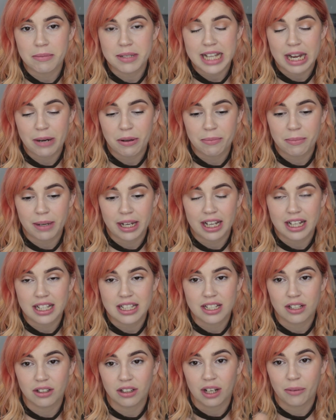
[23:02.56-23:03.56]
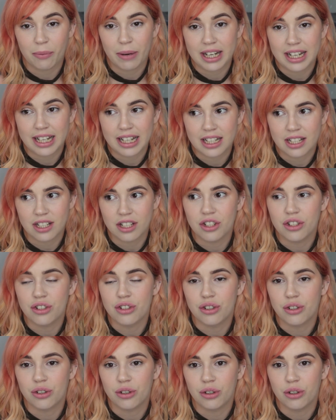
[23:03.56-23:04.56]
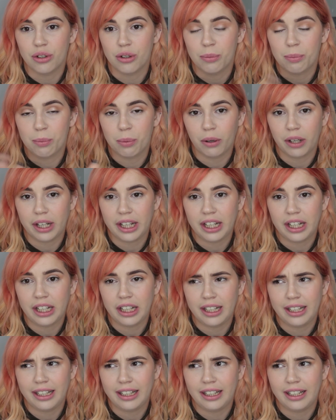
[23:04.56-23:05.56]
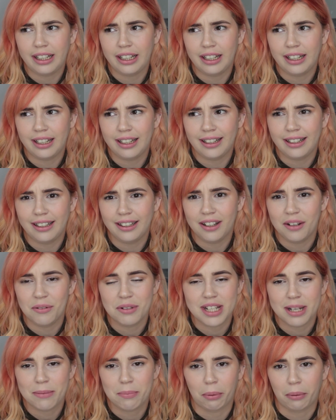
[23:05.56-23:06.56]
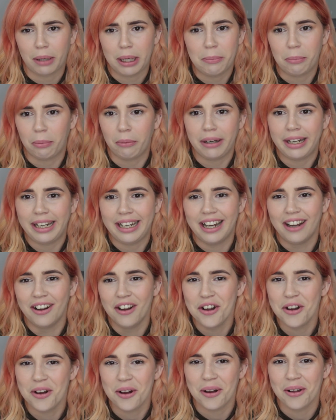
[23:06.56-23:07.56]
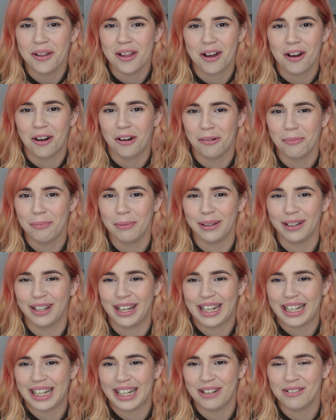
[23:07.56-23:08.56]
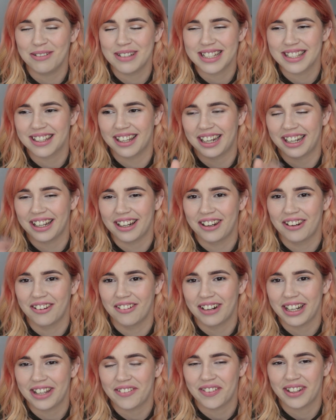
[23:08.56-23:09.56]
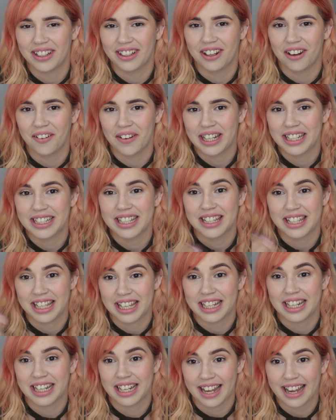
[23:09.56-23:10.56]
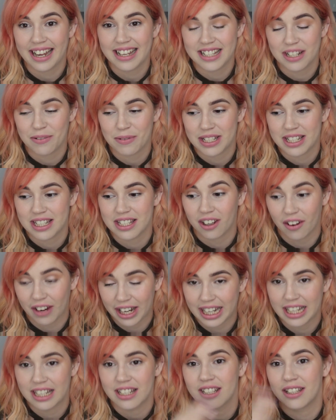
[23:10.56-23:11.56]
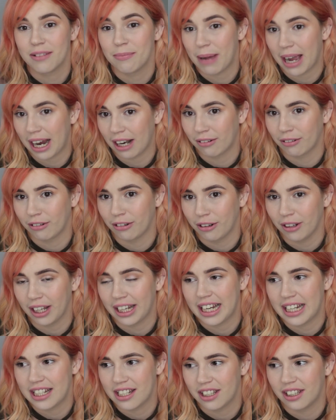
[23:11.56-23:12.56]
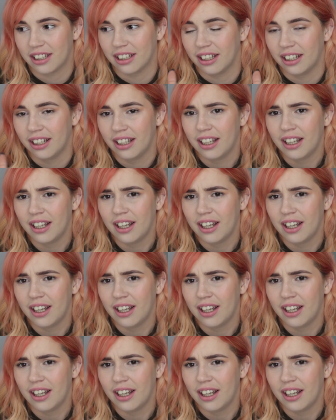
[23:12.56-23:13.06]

stayed with me until I went into it was like pre-op. Like it was like not even going to theatre next. It was just going into the back room, like into the